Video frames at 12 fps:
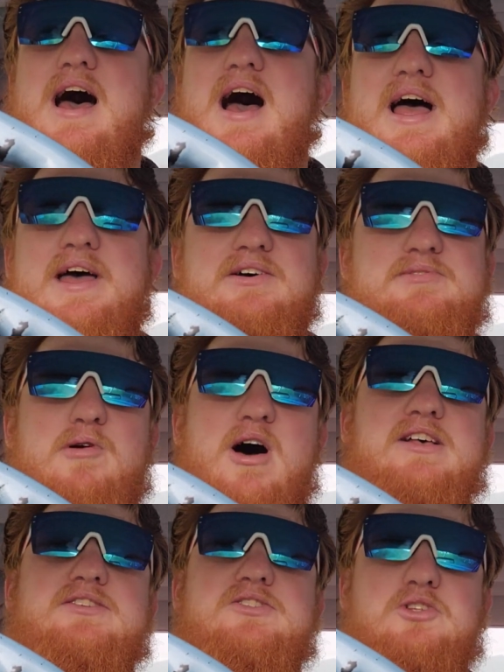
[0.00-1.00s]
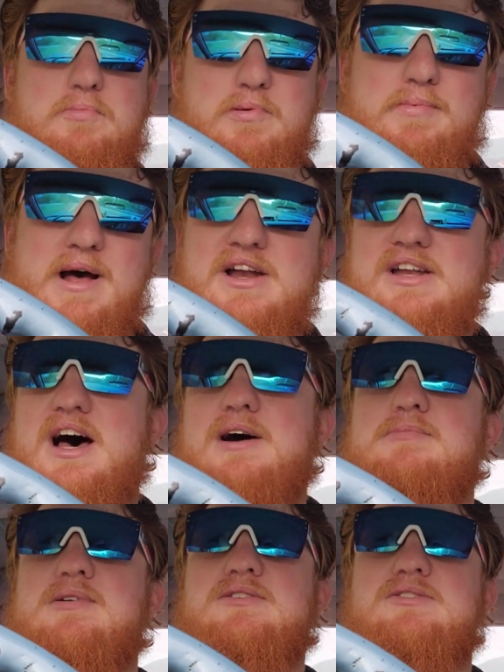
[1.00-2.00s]
It was probably super bound up,
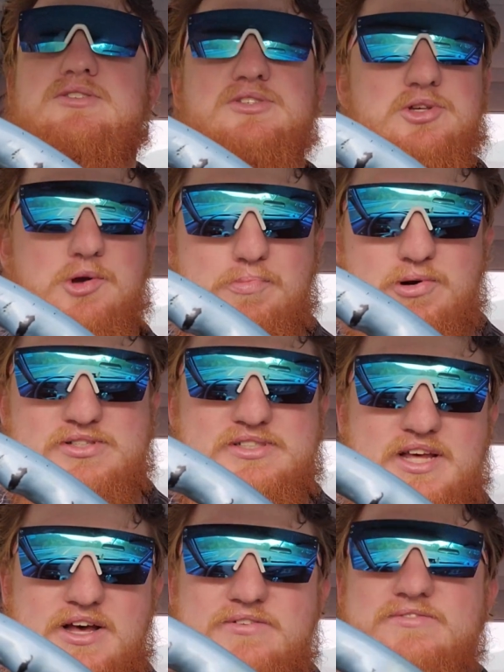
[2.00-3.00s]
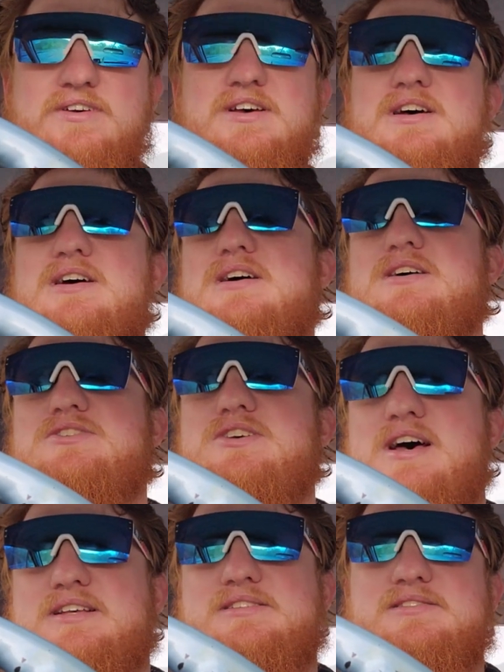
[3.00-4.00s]
super stiff,
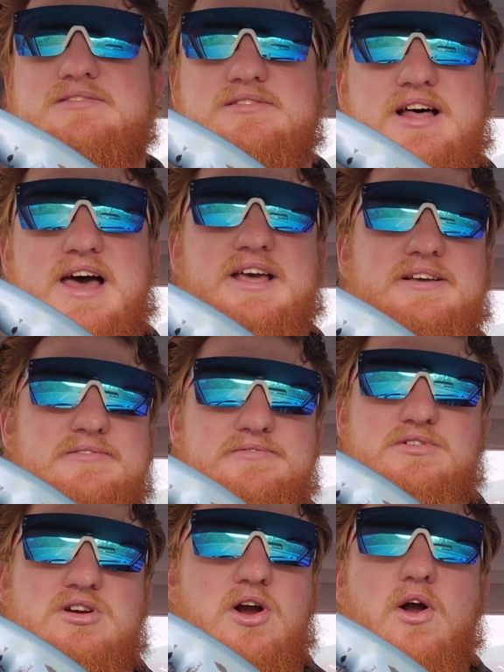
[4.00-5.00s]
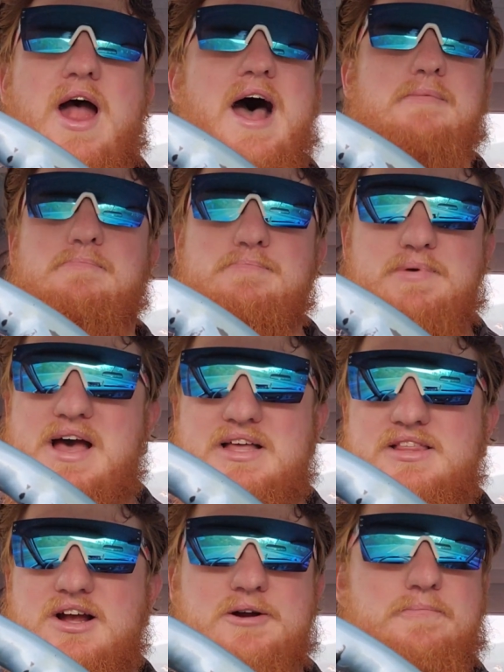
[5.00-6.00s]
just like crap back
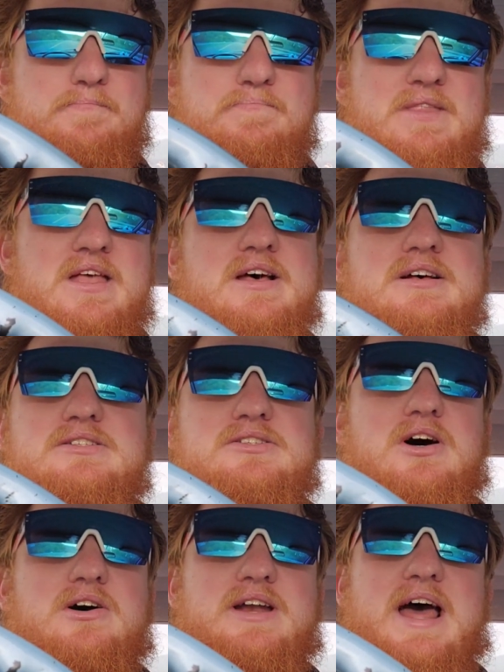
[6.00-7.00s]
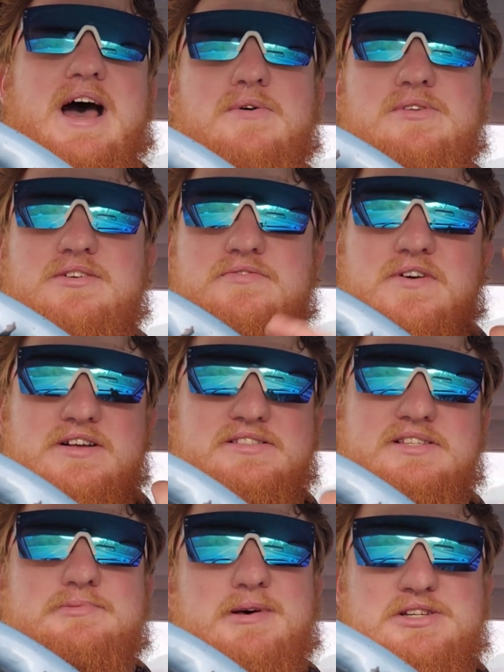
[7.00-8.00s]
there. So now with the front
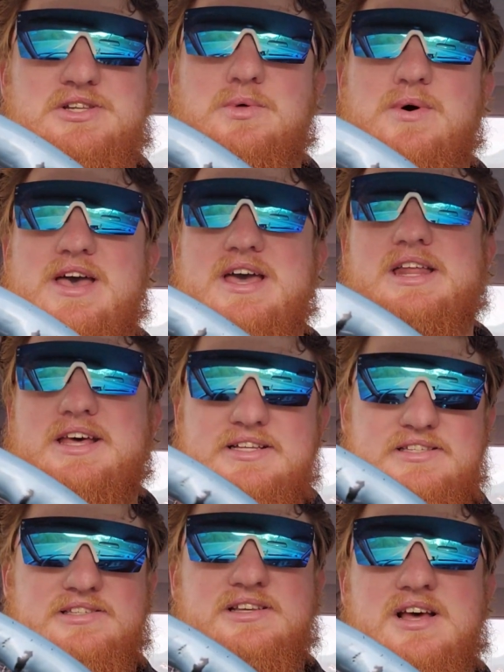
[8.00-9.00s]
suspension the way it is,